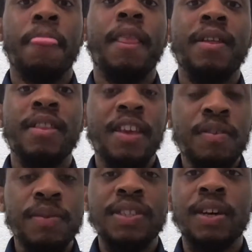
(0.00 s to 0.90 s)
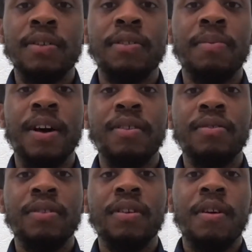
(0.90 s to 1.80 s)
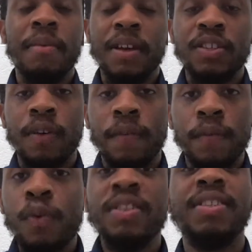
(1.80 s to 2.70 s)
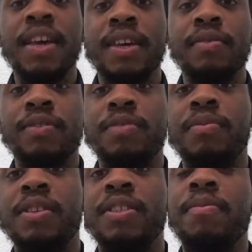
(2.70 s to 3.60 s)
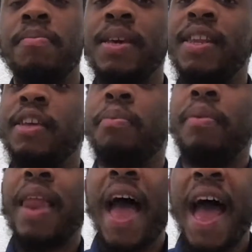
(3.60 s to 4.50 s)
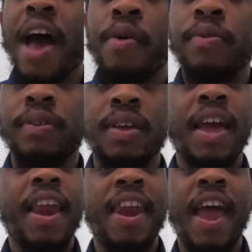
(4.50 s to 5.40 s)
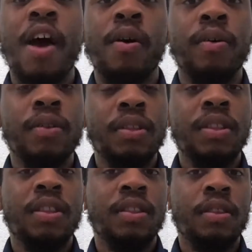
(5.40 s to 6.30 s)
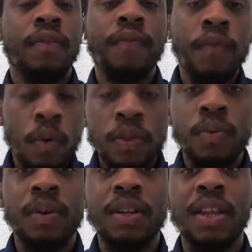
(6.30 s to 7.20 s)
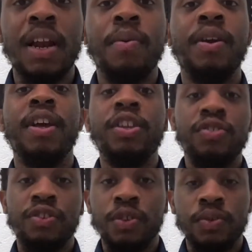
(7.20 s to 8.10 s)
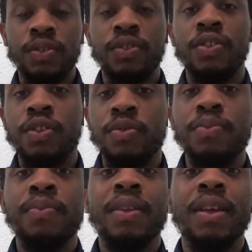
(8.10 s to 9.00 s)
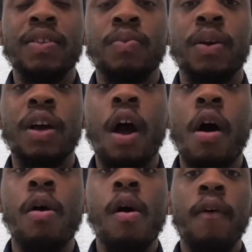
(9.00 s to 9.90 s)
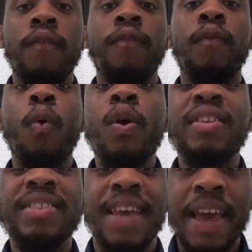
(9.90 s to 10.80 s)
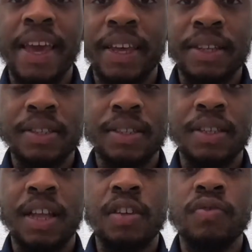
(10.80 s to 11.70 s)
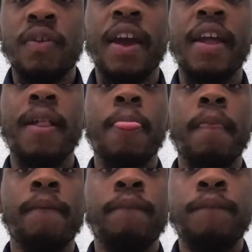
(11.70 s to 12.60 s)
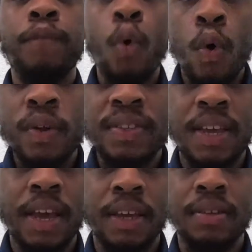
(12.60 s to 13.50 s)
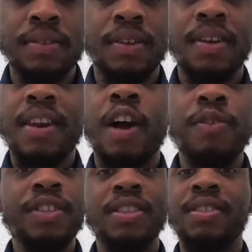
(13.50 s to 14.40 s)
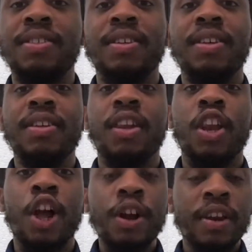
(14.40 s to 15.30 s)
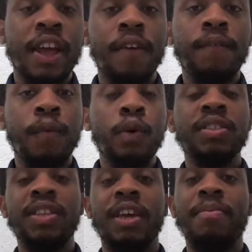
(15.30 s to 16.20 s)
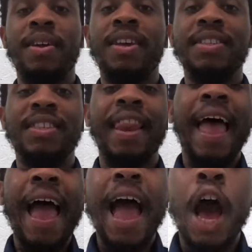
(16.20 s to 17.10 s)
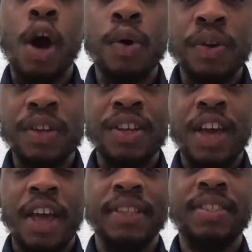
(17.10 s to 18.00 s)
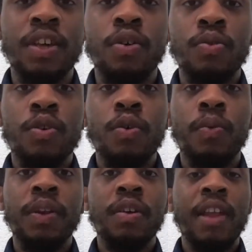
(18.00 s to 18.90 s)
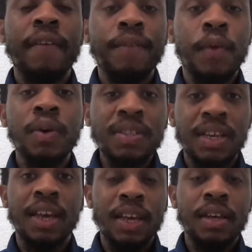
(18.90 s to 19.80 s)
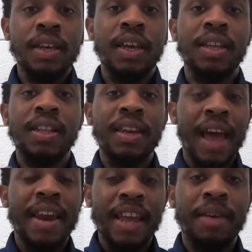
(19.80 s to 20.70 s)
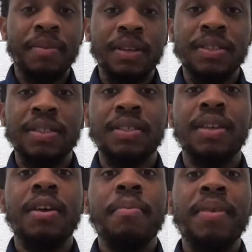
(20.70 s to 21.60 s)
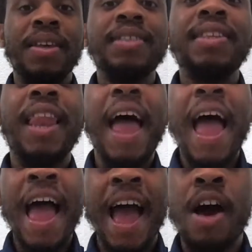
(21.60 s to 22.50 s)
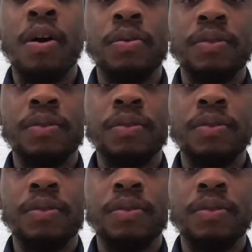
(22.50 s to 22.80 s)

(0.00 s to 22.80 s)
Then we talked about mezzo forte, which means medium loud. Now, the fourth one that I want to introduce to you is one called forte. That's right, forte. Now, we just learned that forte means loud, and so we know that forte in the dynamics means loud,